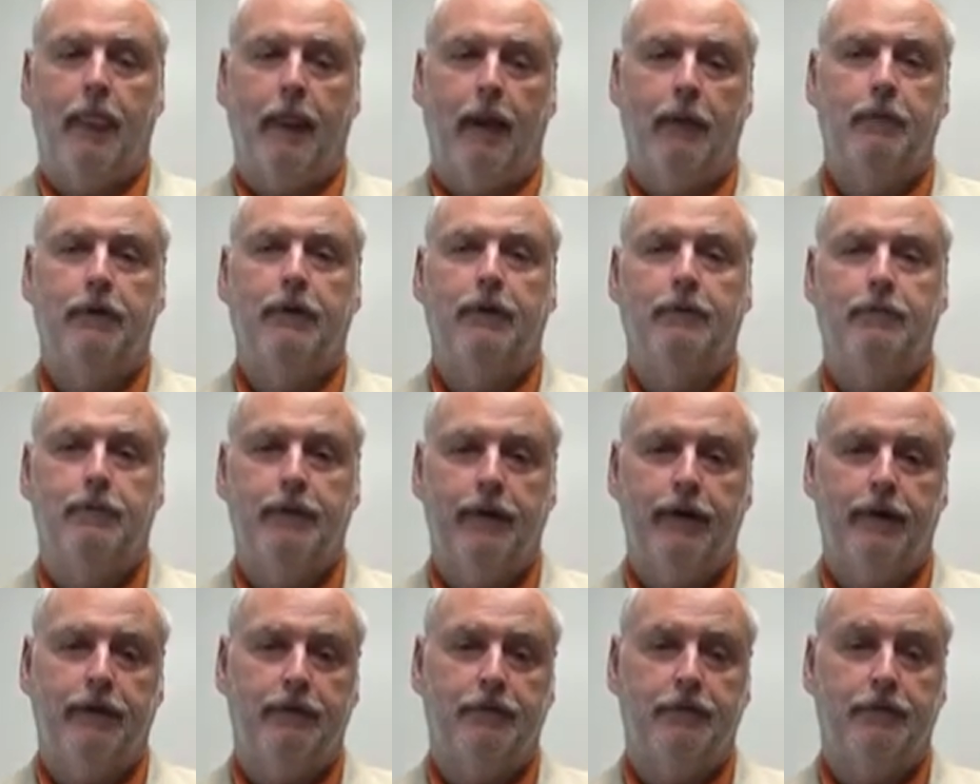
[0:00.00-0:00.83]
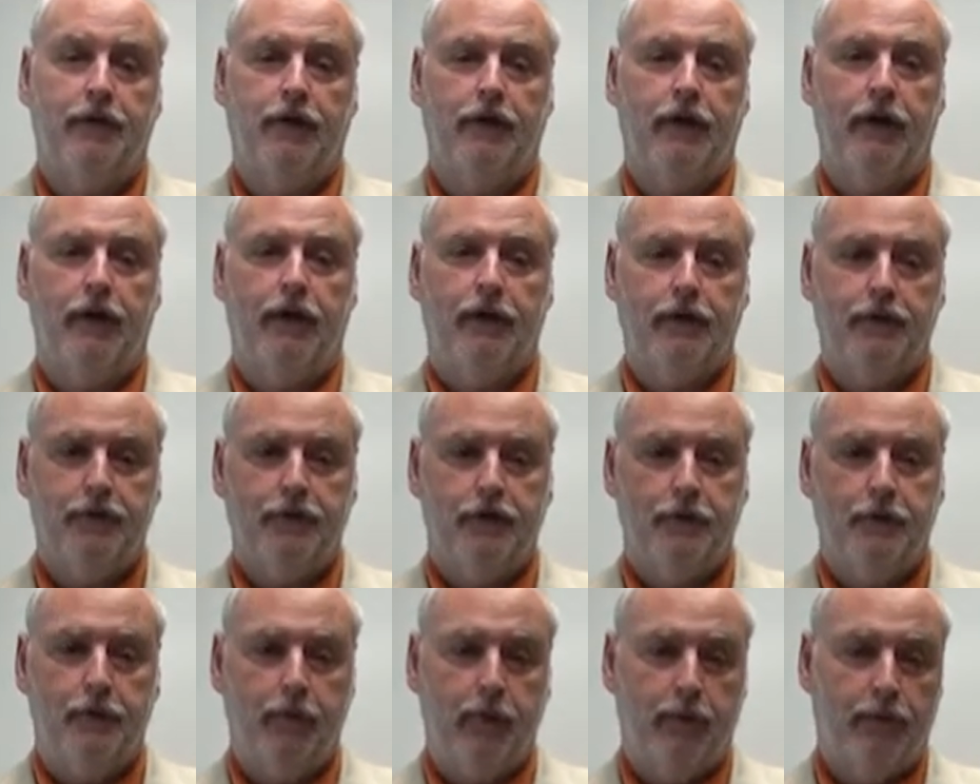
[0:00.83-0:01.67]
I'm a comparative
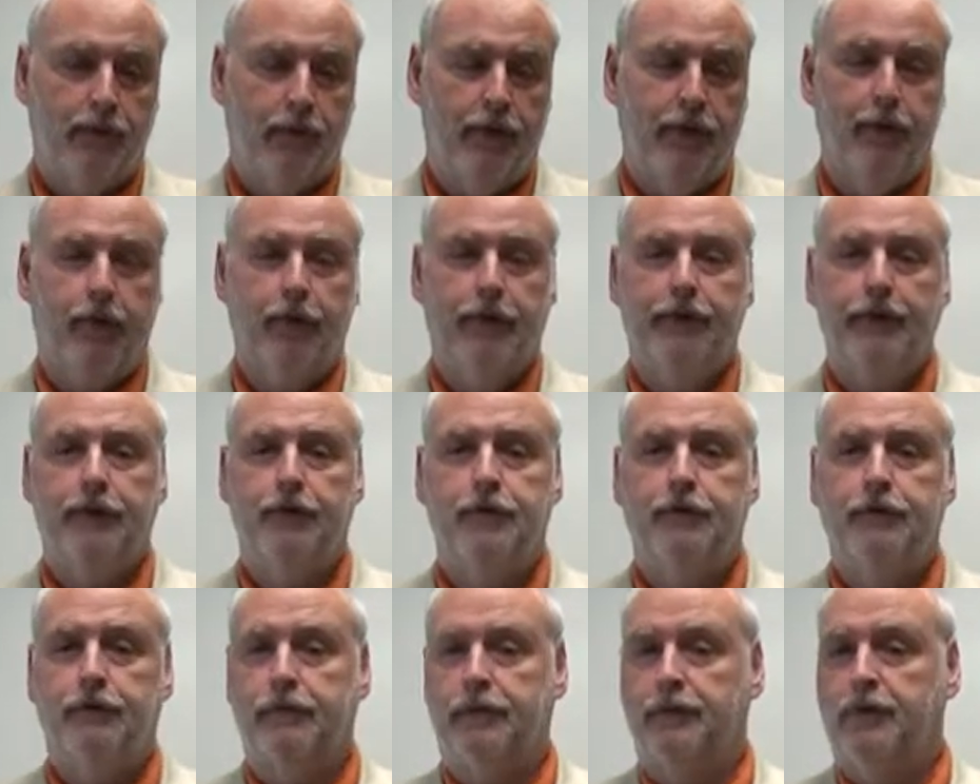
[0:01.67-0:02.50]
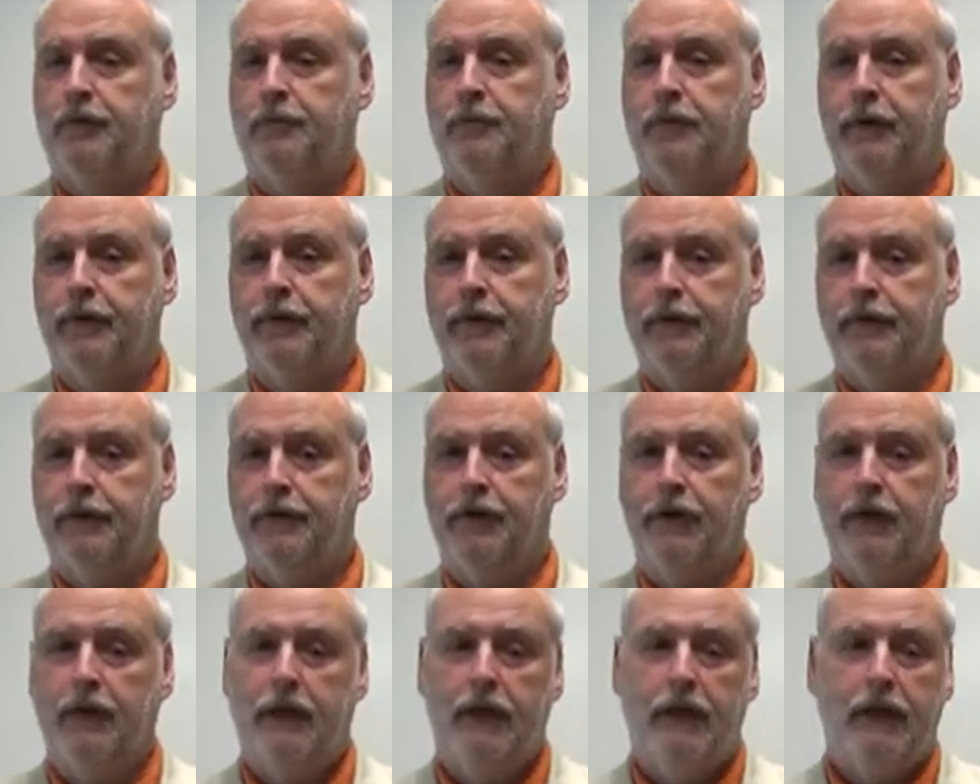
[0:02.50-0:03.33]
psychologist with over 30 years of
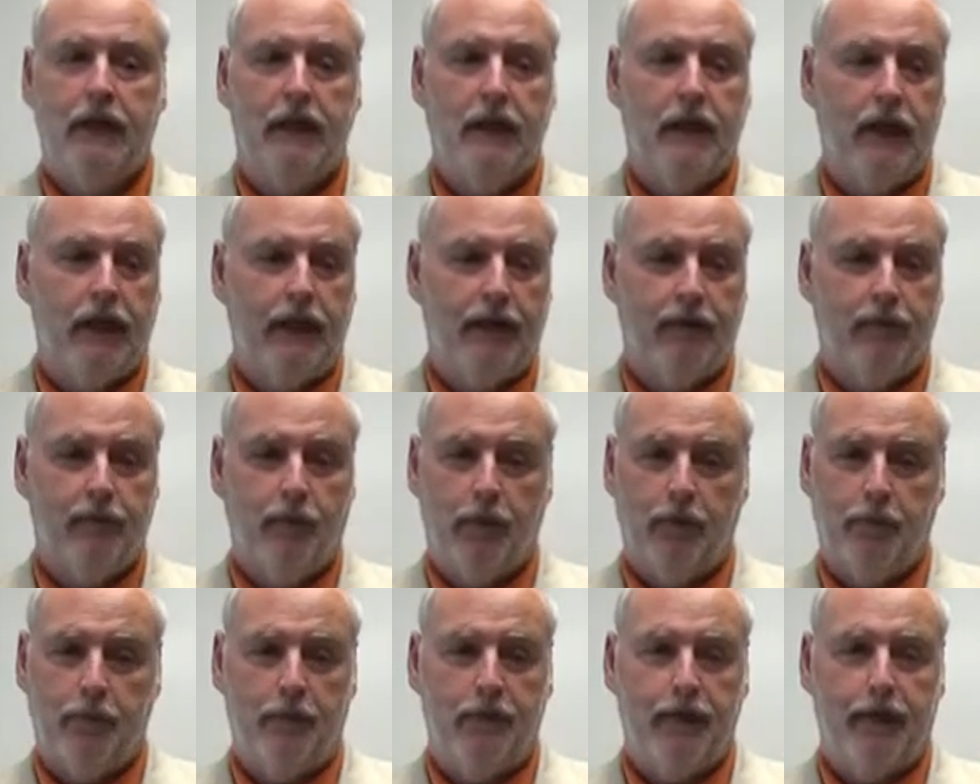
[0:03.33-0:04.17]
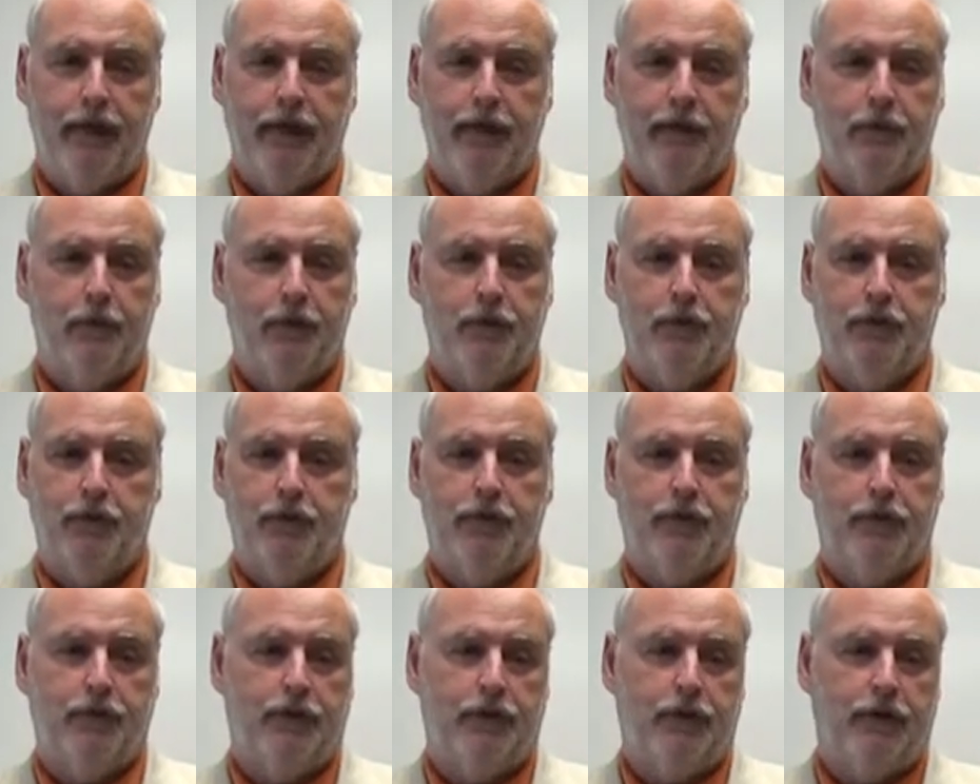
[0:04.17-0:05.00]
experience and I've worked with
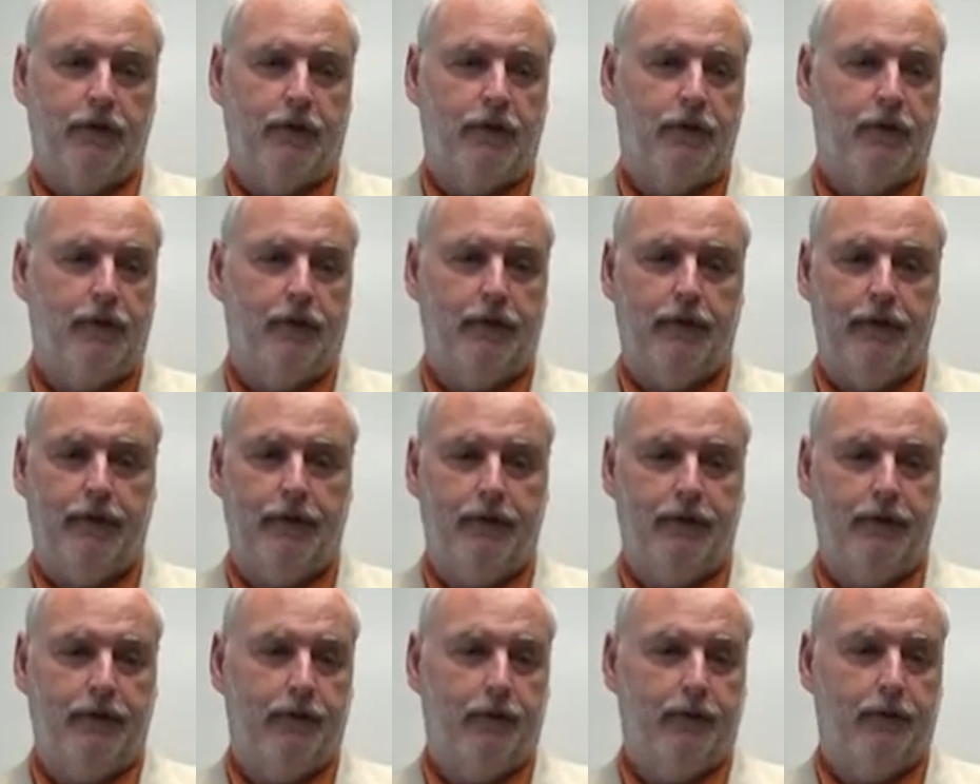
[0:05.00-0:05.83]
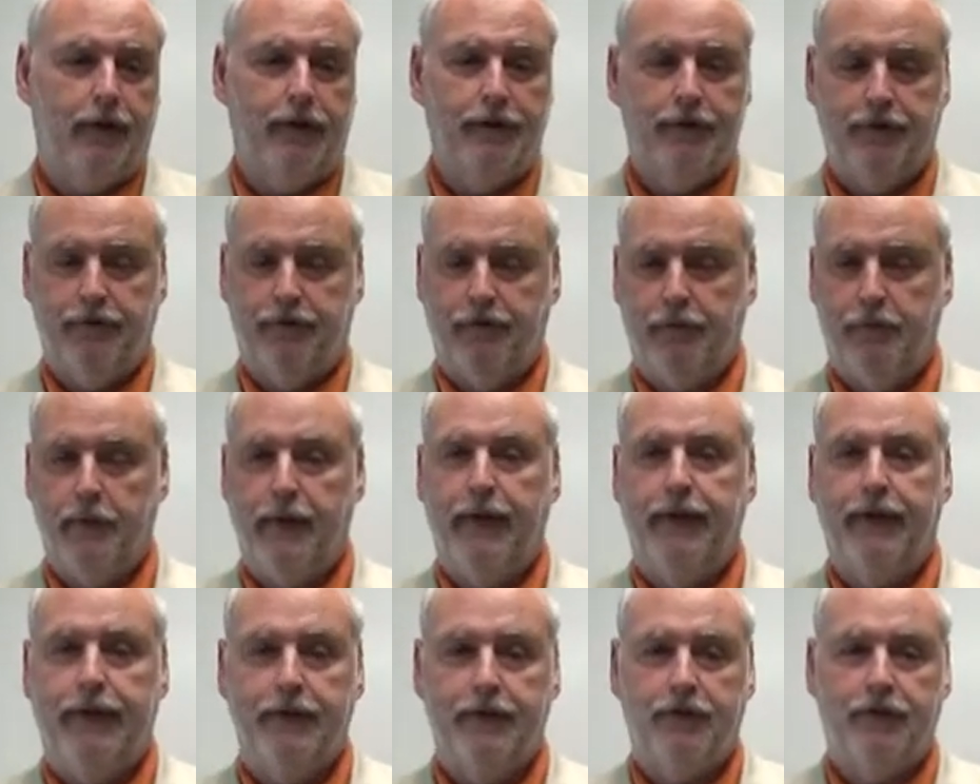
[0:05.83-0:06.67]
animals uh, ranging from
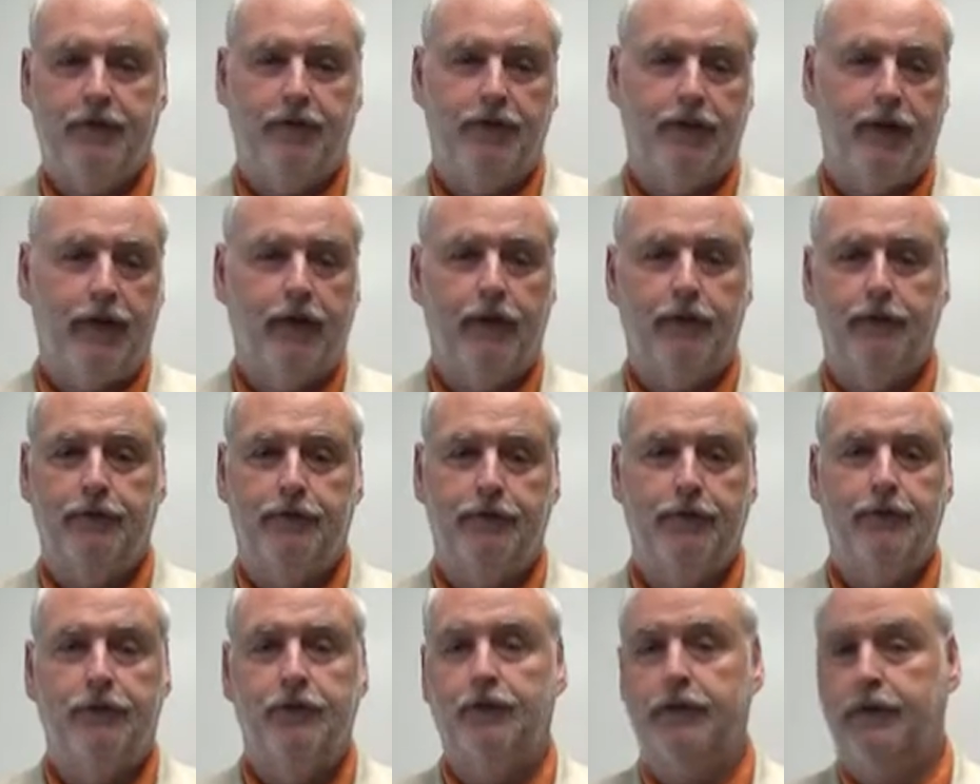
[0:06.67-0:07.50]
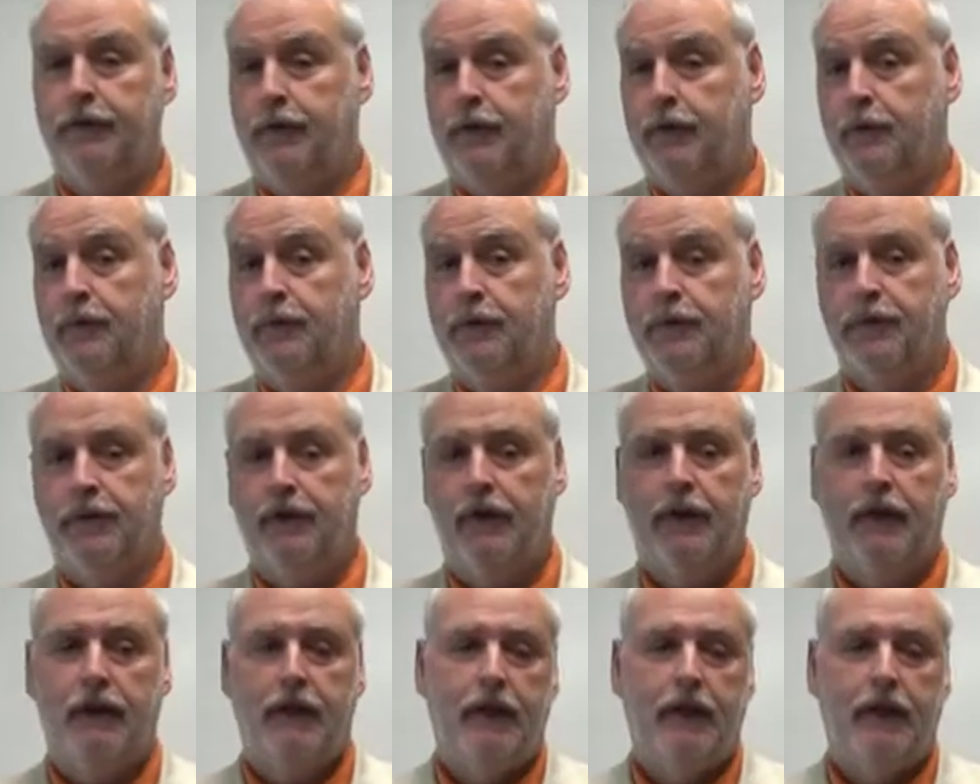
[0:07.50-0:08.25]
ants to elephants to humans